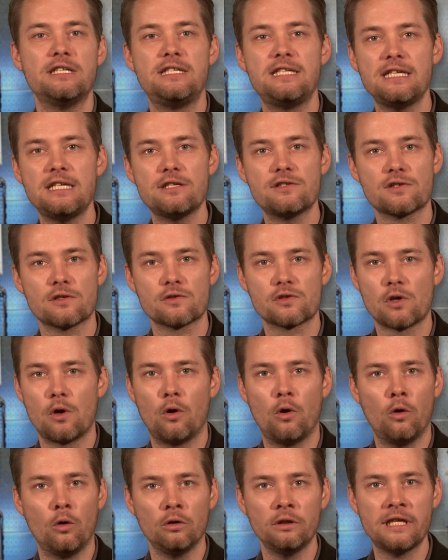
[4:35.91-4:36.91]
Diesels
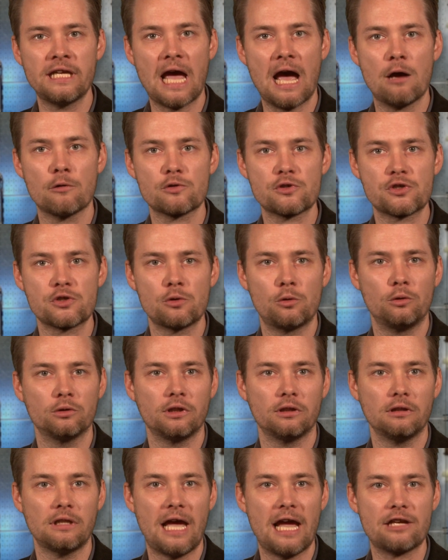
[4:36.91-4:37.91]
only
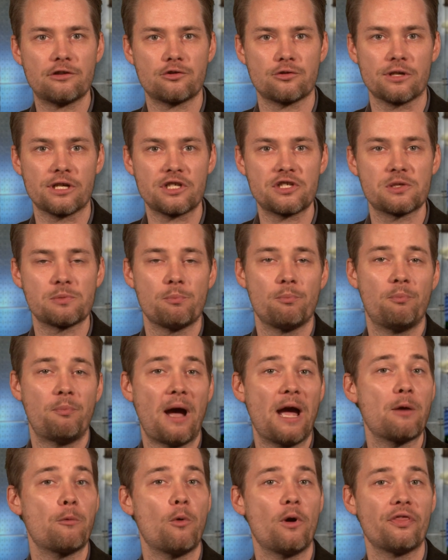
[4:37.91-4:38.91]
outsold electrics
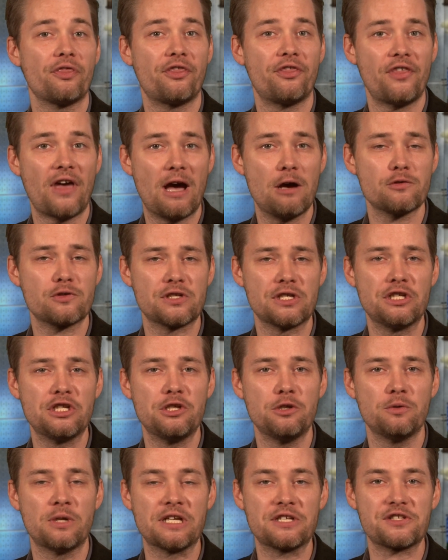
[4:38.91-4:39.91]
by 1,000
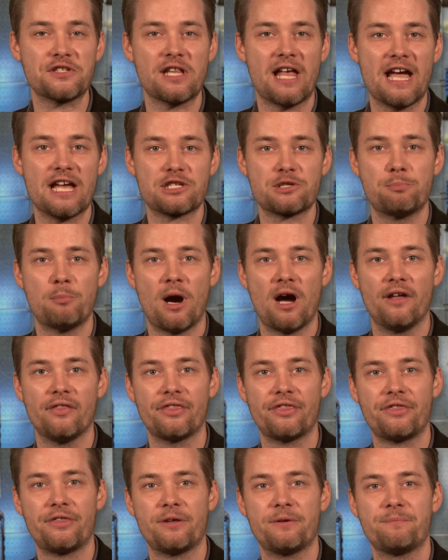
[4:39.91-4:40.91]
units last
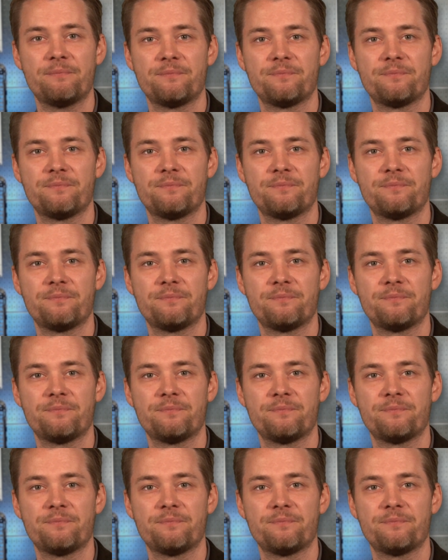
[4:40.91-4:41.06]
month.